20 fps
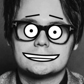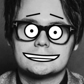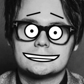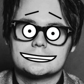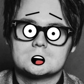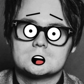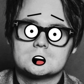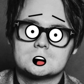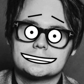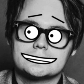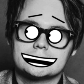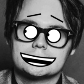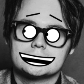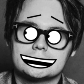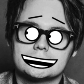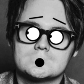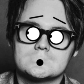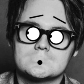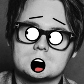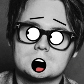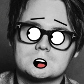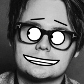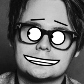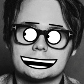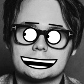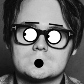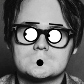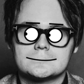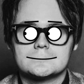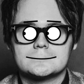He curses the other daughter
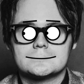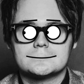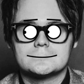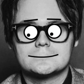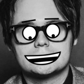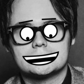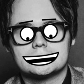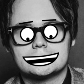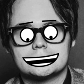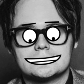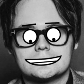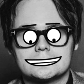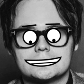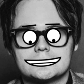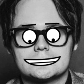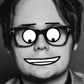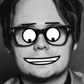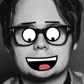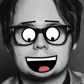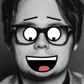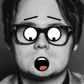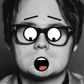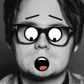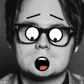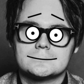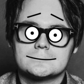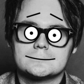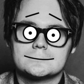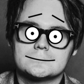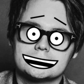too. The other sister. So now,
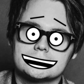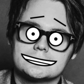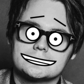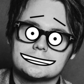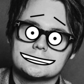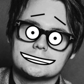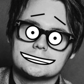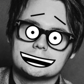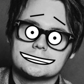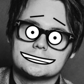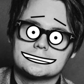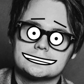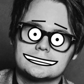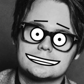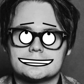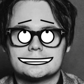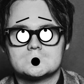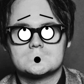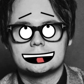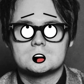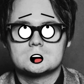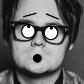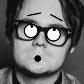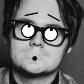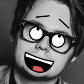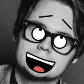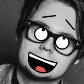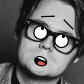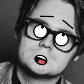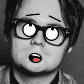there's 3 sisters. 2 of them have
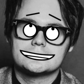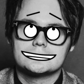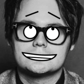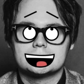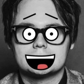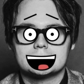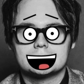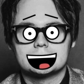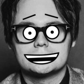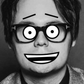been cursed by their